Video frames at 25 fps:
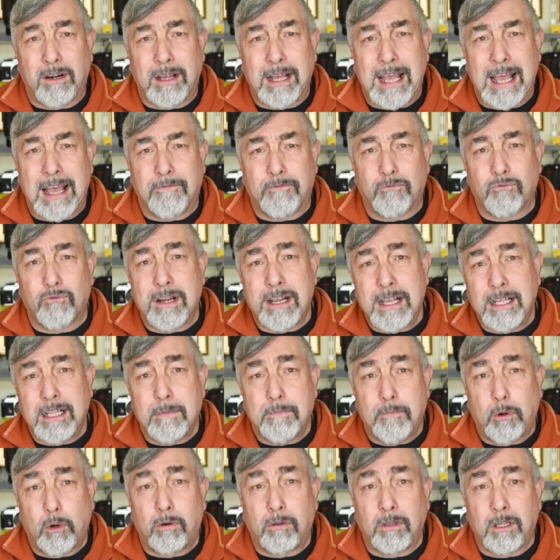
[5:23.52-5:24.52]
I have really
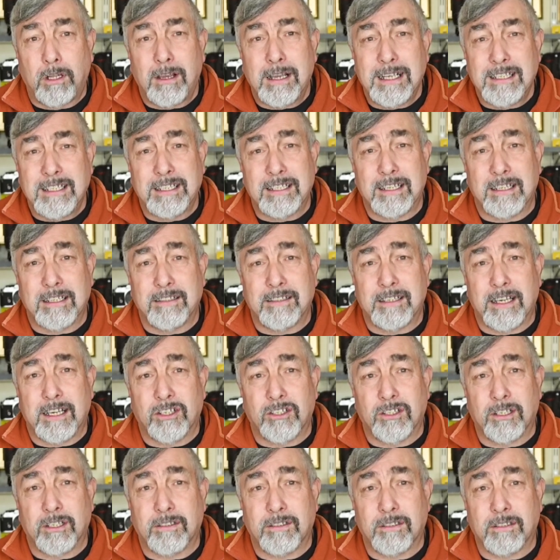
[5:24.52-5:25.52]
poor lighting
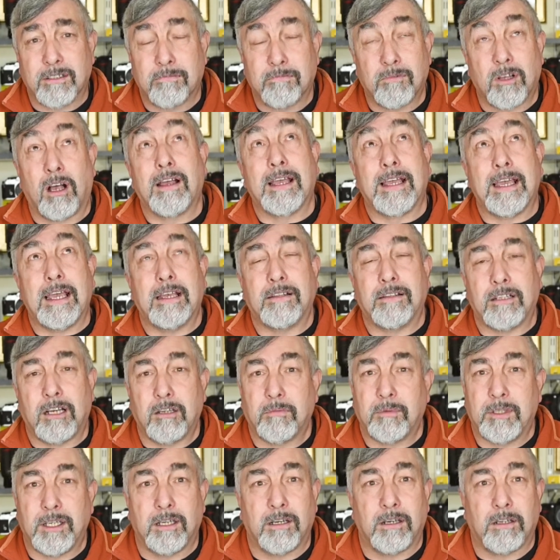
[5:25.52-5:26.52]
conditions? I hear
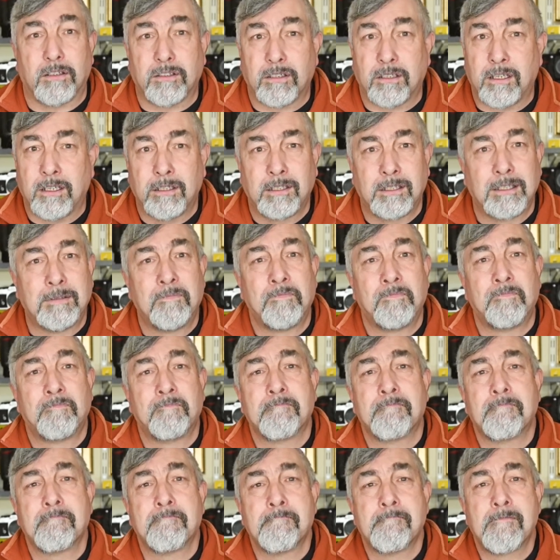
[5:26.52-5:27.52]
nobody ask.
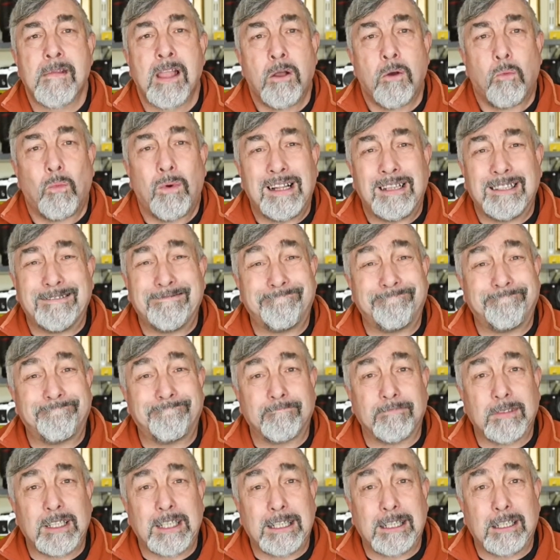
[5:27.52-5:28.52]
Well,
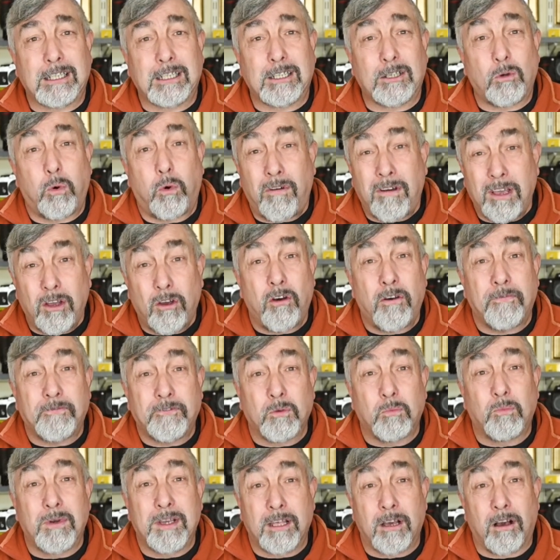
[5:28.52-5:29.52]
quite
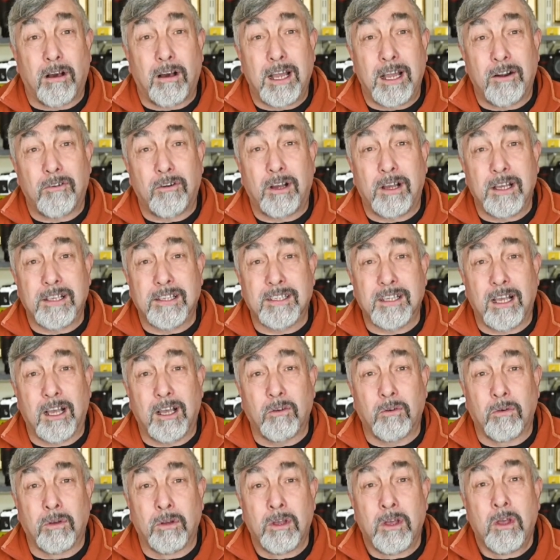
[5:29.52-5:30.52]
often with higher
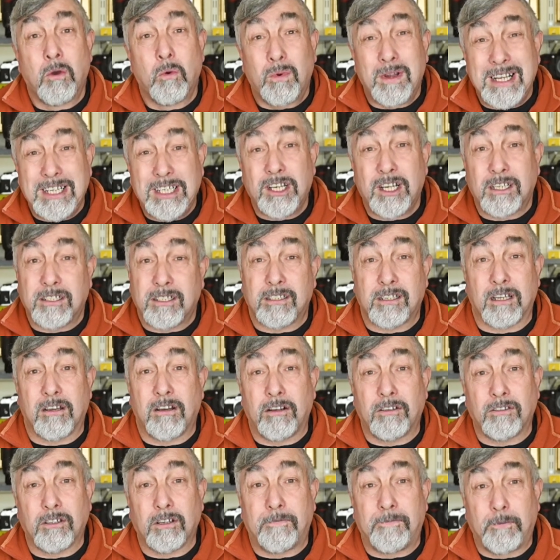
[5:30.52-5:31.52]
ISO, we just
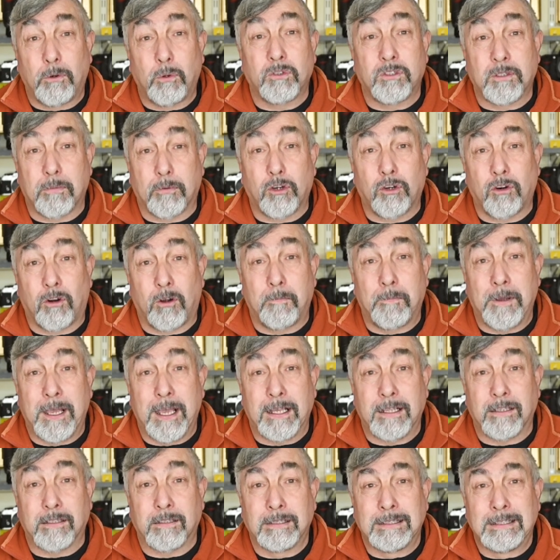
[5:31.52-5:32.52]
can't afford to crop
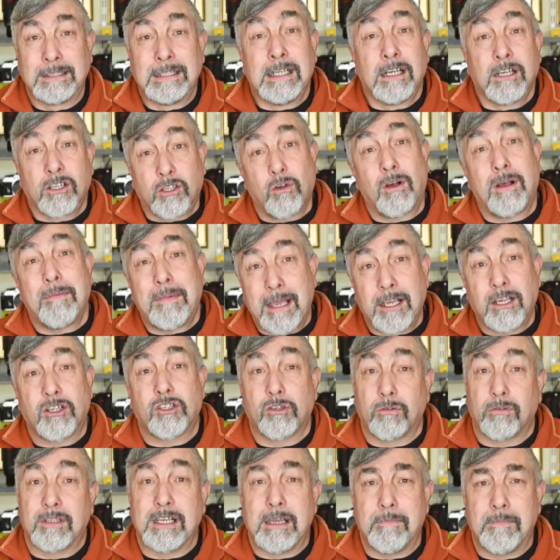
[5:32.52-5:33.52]
in. So I make
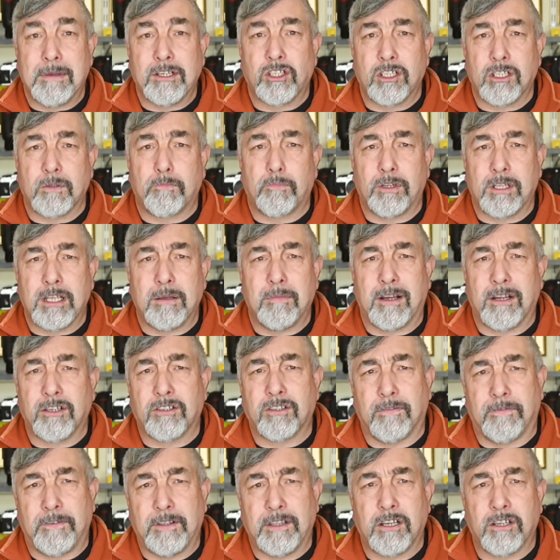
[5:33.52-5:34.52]
sure the image is pretty much
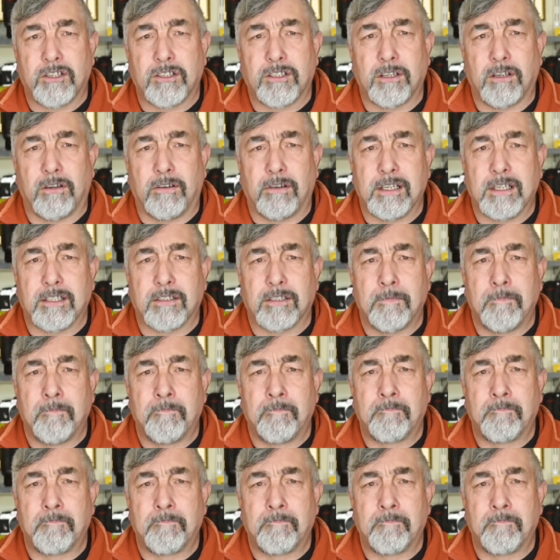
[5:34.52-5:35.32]
the finished size.